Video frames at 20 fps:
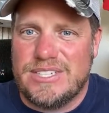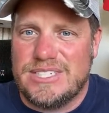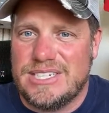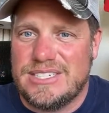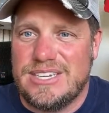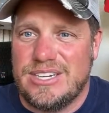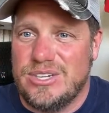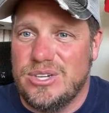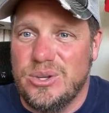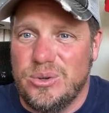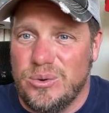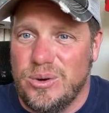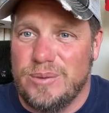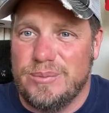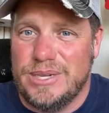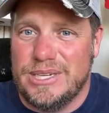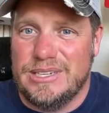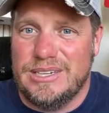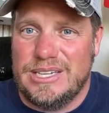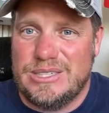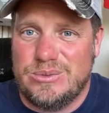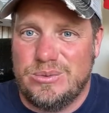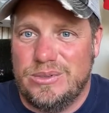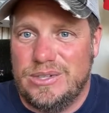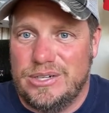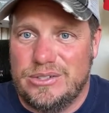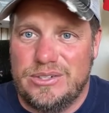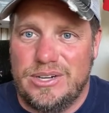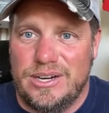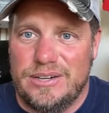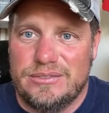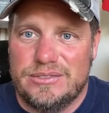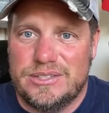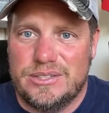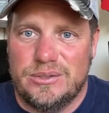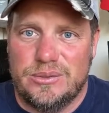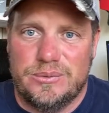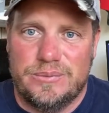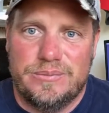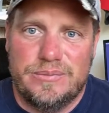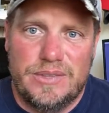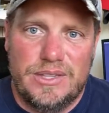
sixty-two. I mean, that's what I drive, so.